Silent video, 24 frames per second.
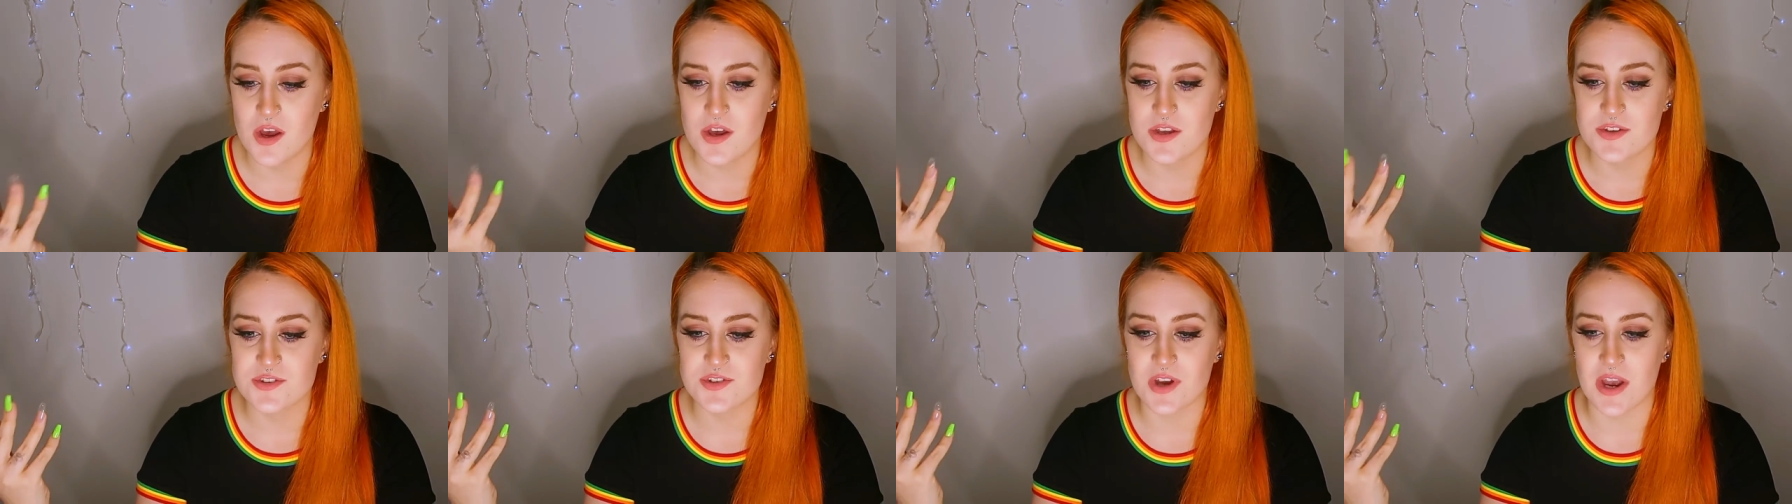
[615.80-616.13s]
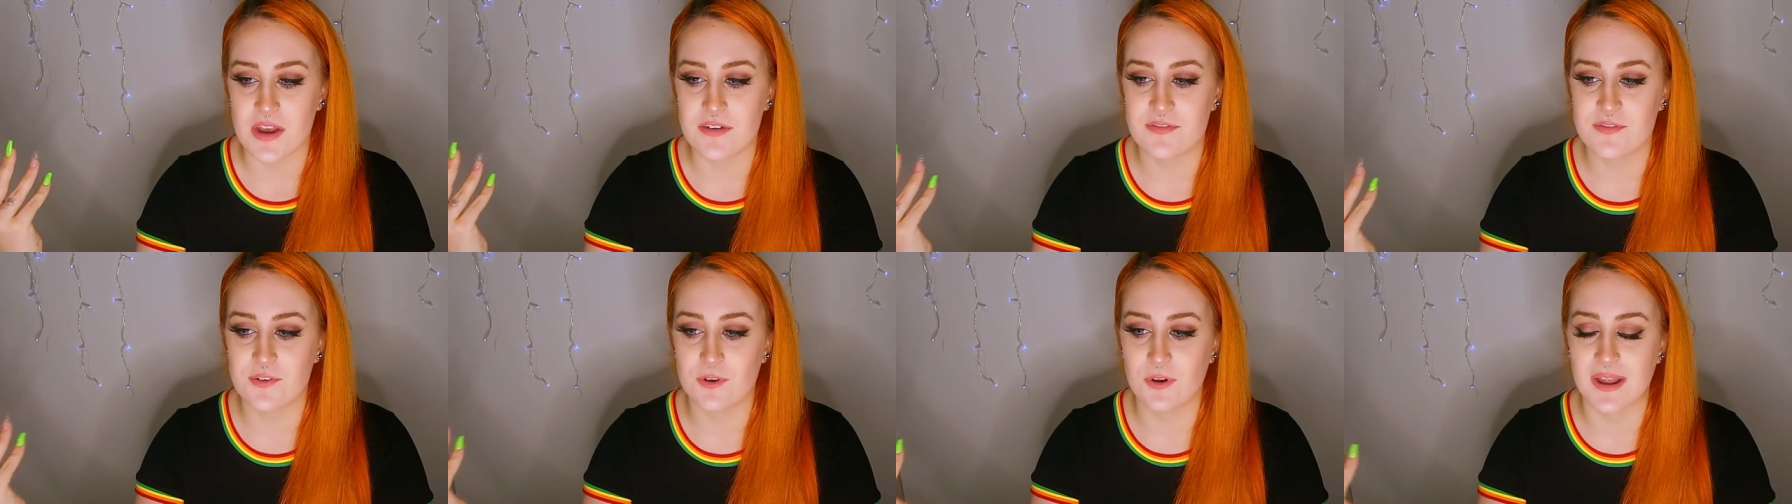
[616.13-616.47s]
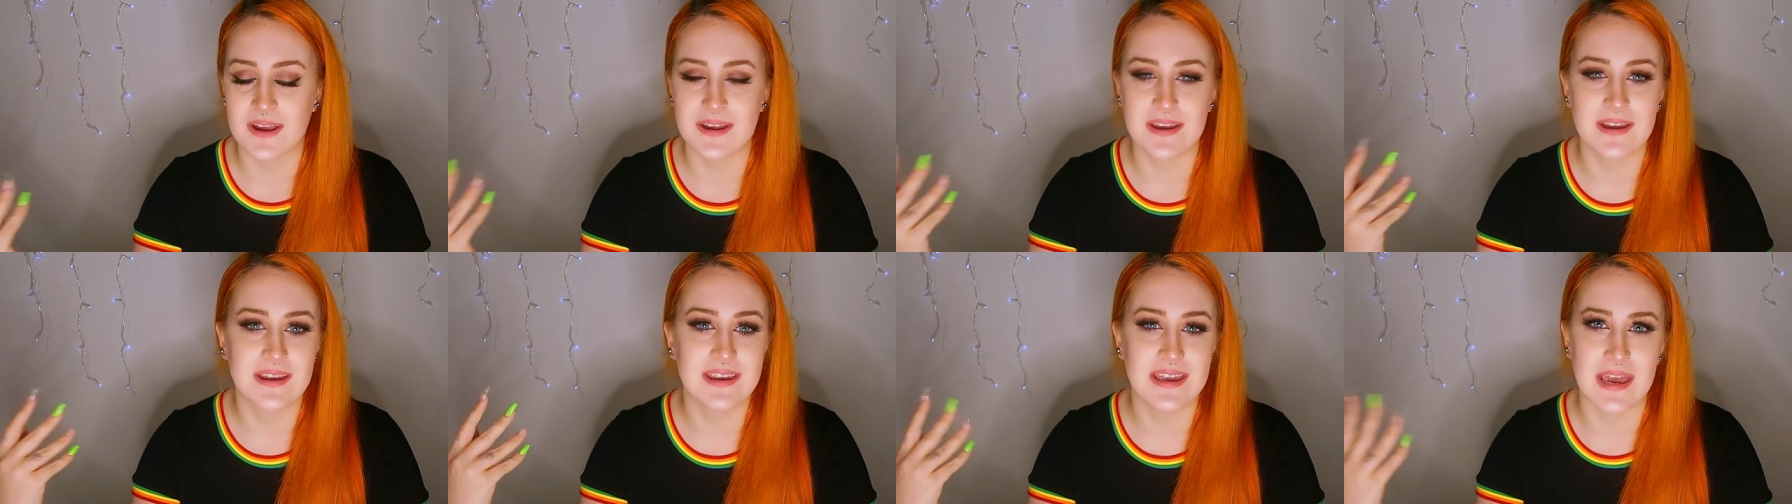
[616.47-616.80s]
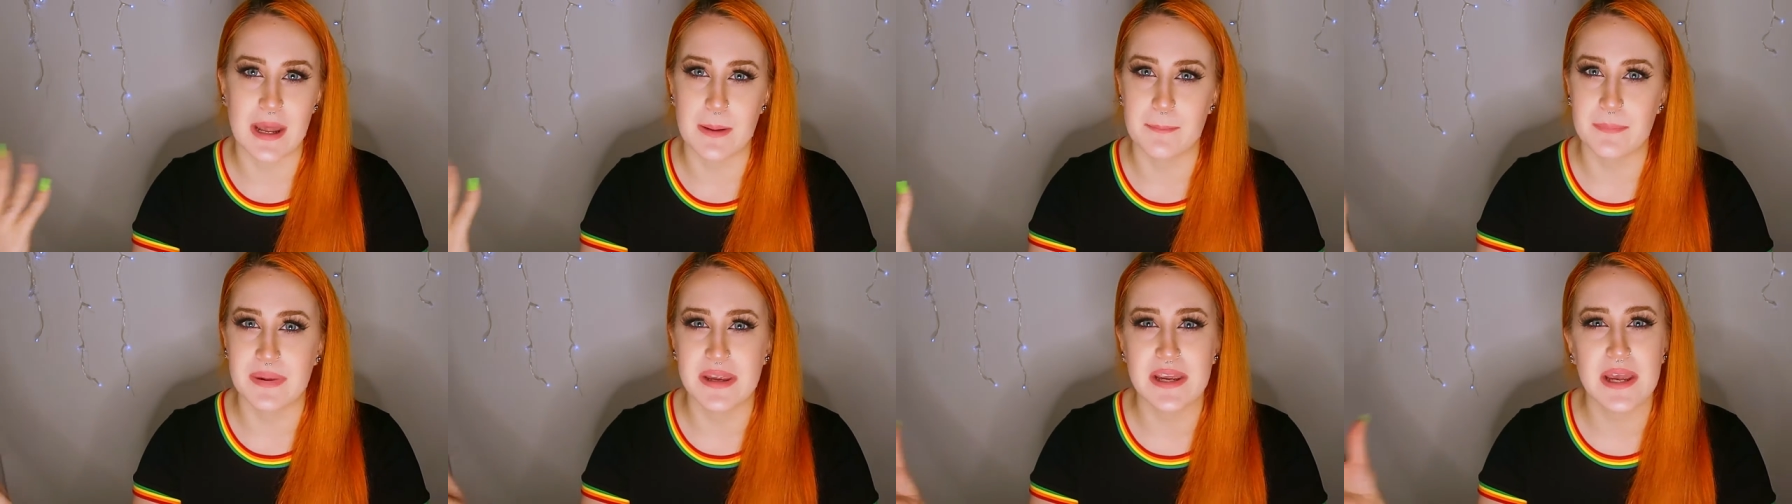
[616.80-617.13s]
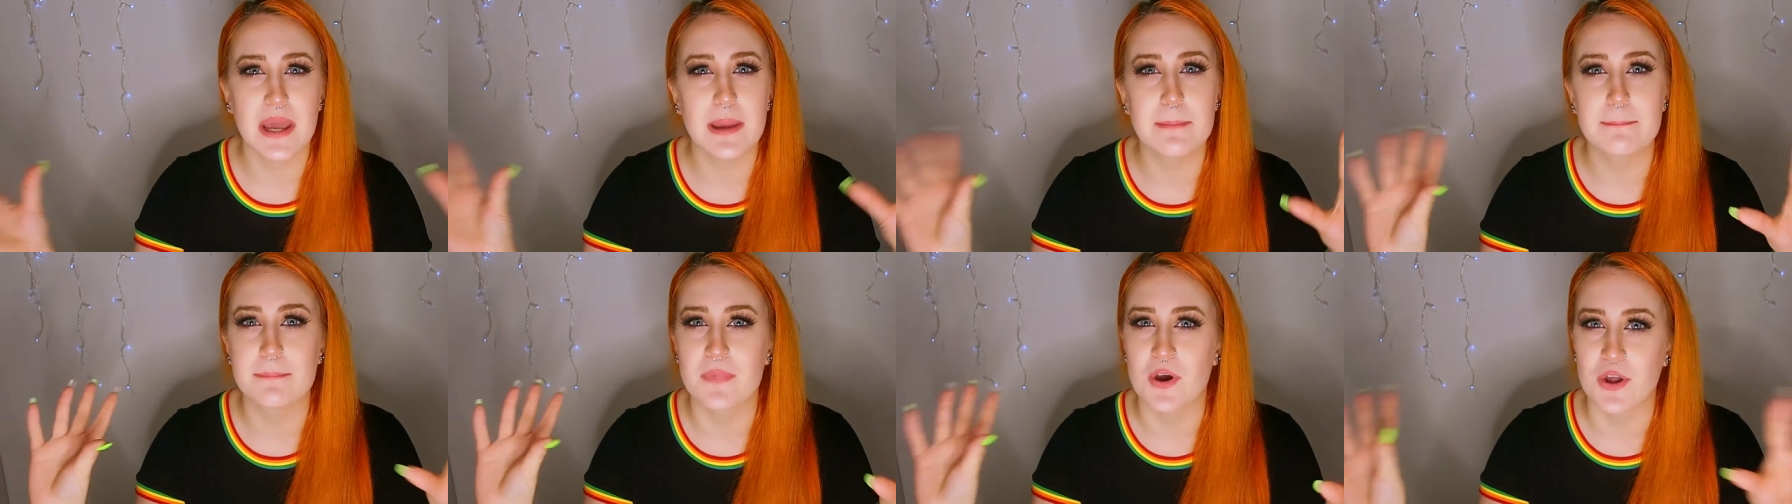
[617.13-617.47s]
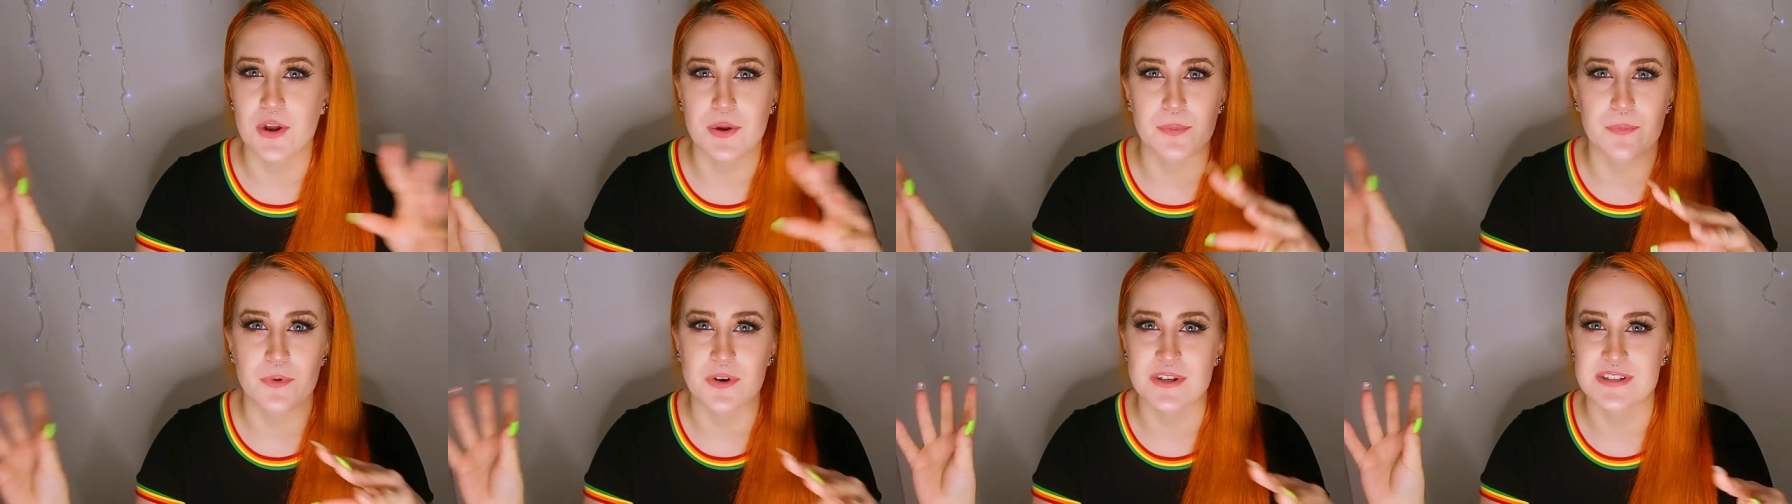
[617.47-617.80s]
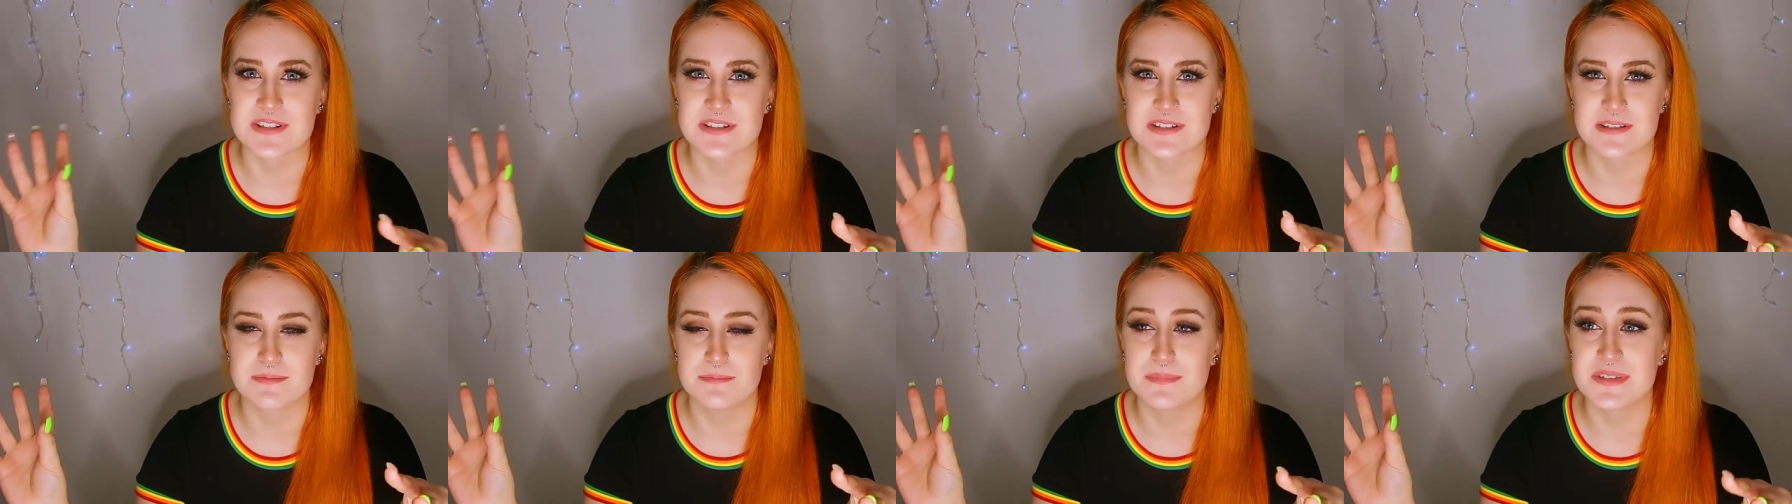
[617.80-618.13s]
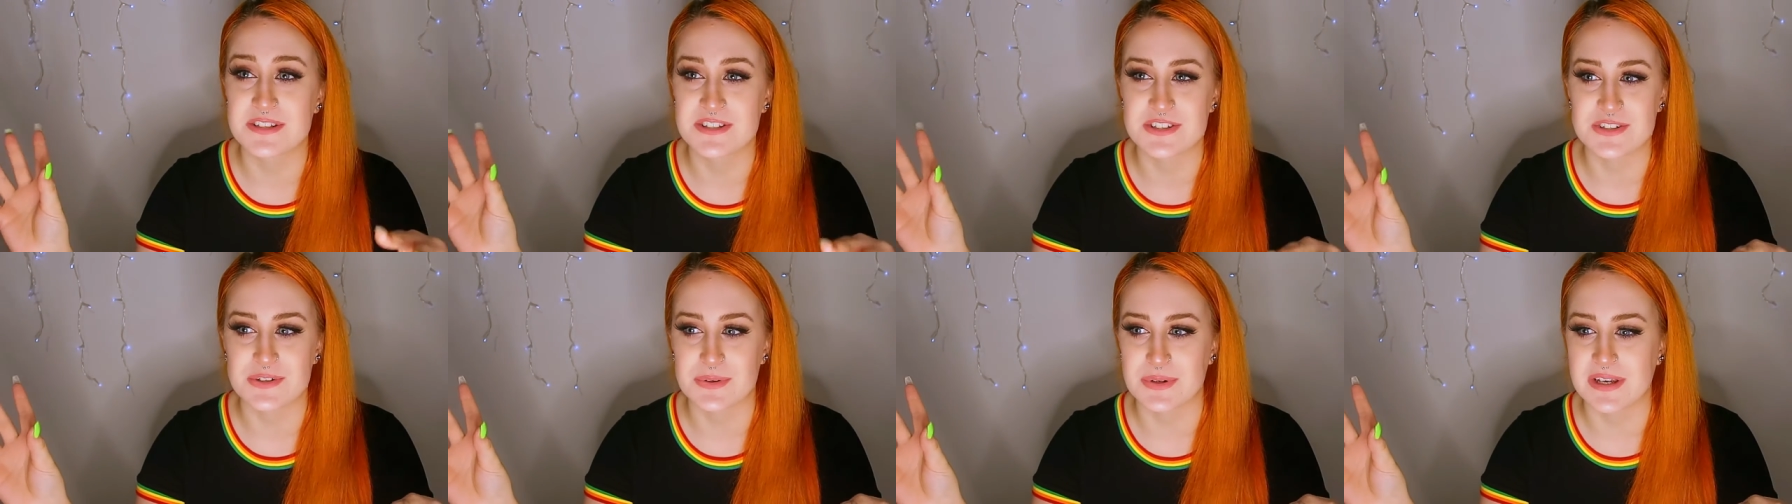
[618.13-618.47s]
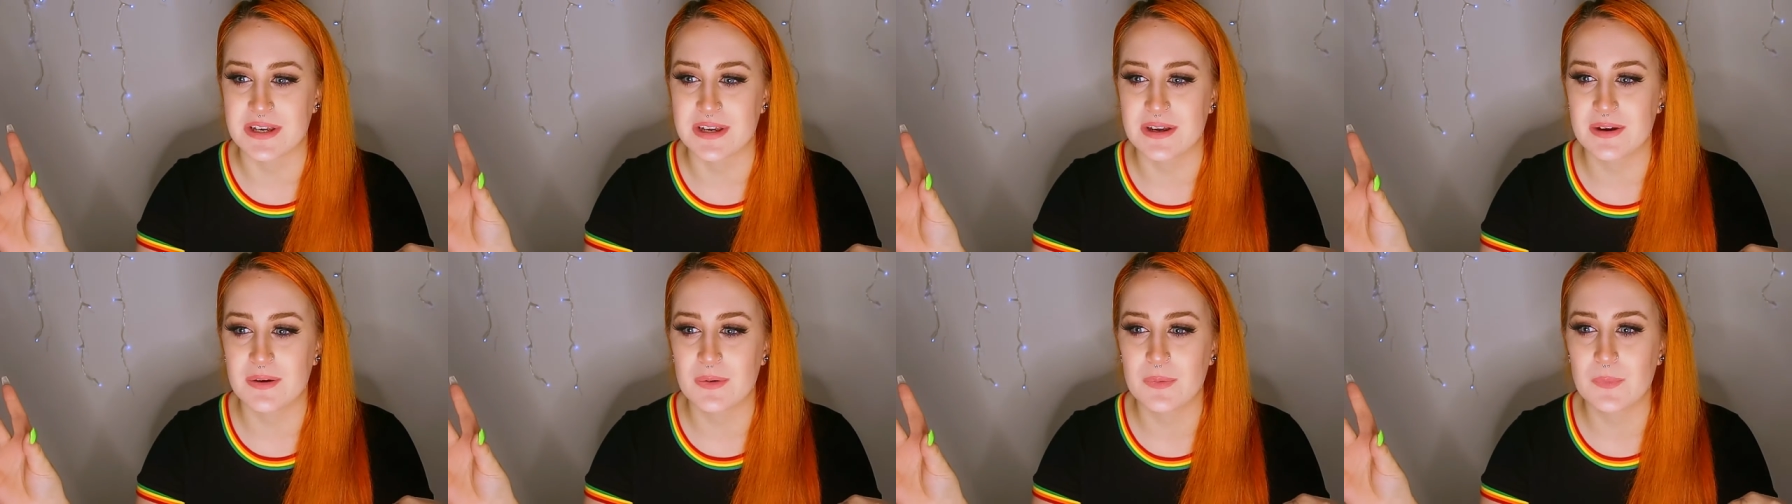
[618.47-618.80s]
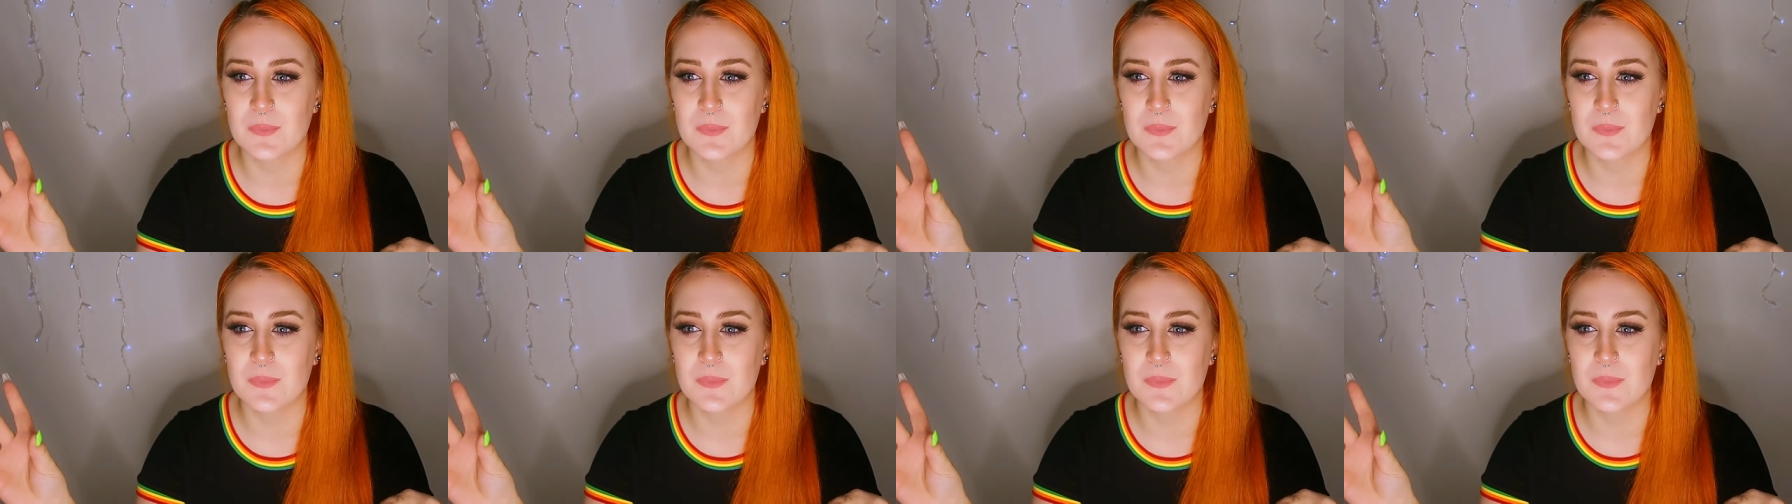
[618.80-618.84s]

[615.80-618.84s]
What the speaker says: So I feel like, again, being a murder mystery,